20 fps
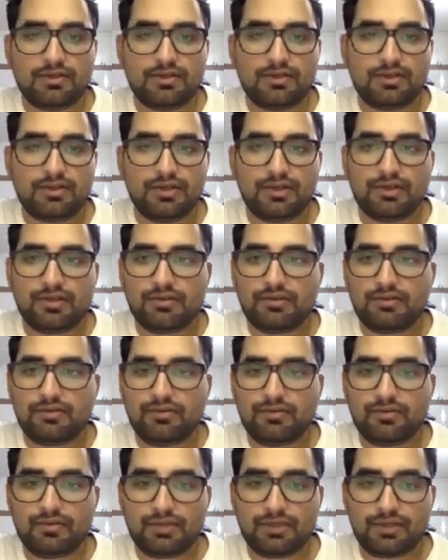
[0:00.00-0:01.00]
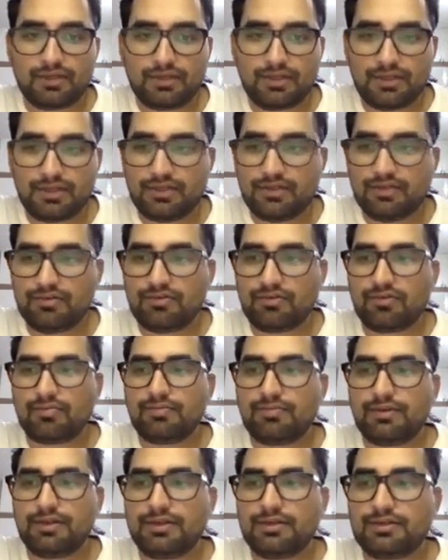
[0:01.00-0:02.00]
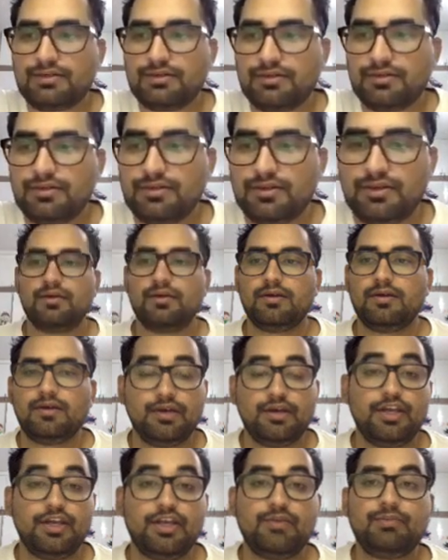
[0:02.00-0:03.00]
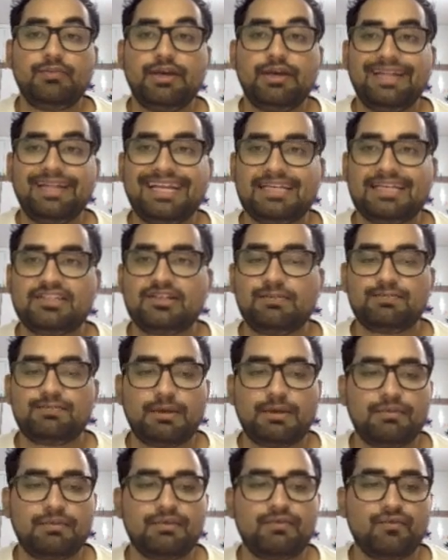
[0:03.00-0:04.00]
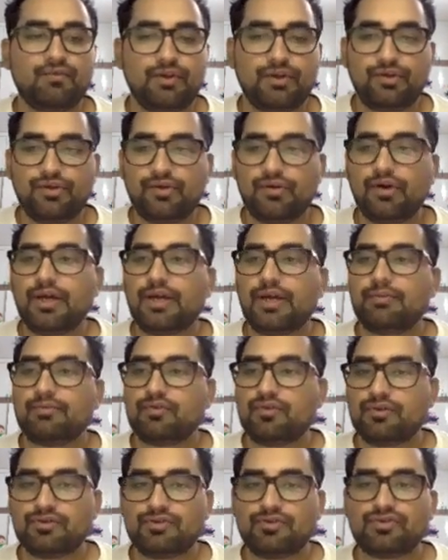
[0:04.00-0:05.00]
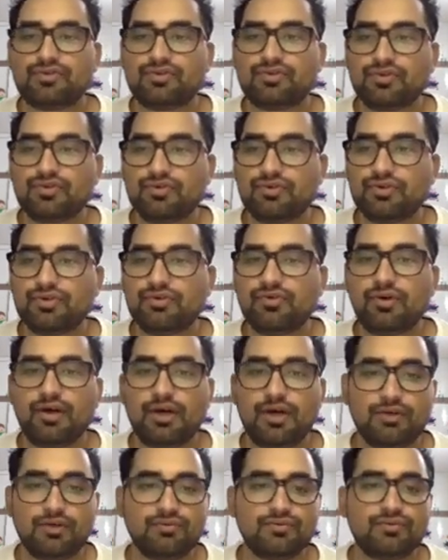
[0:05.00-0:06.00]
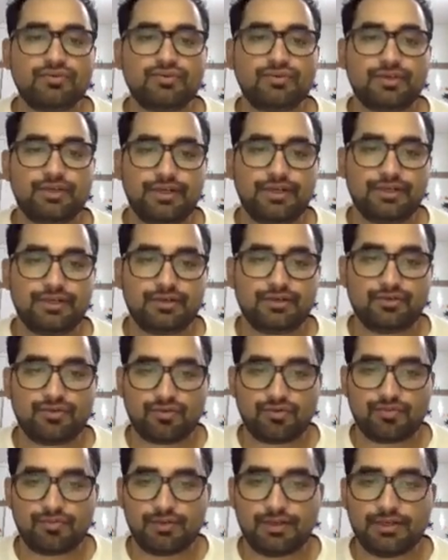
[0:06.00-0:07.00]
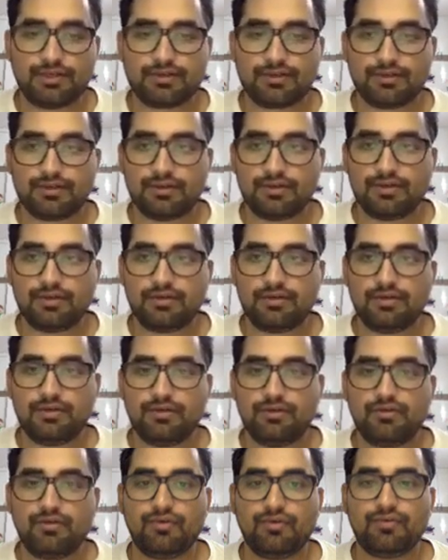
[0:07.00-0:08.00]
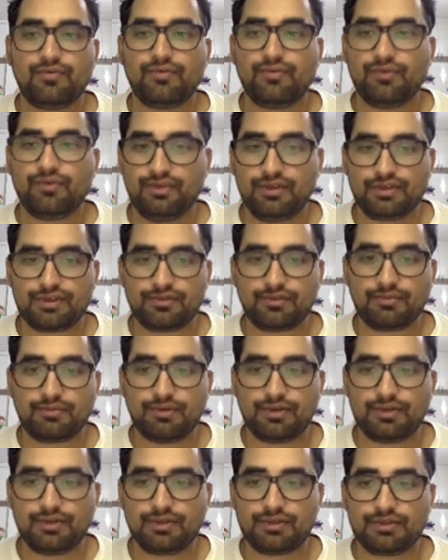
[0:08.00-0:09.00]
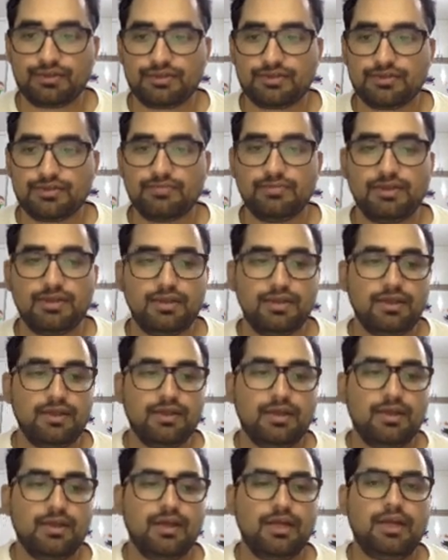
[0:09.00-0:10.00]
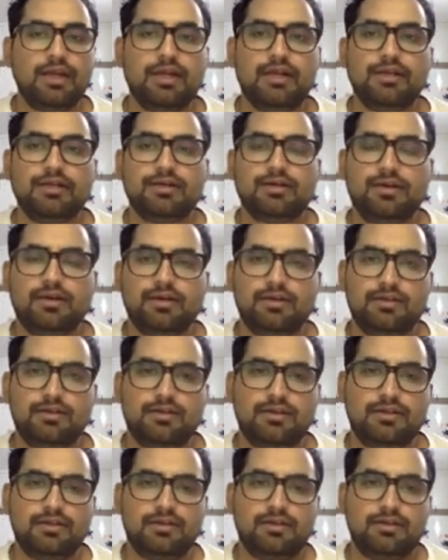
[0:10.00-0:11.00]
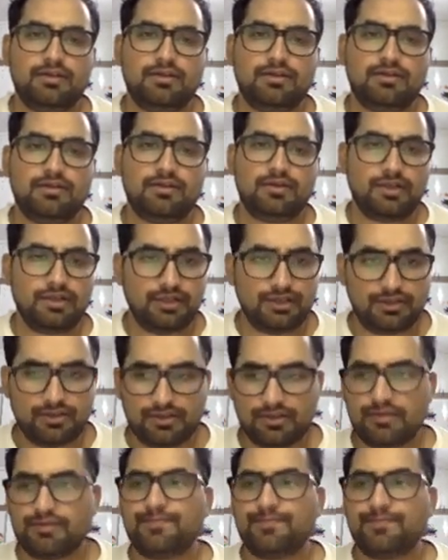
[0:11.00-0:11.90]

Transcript: here you can create the droplet and in my next upcoming video I am going to show you how to create a droplet of Unix operating system and uh, then another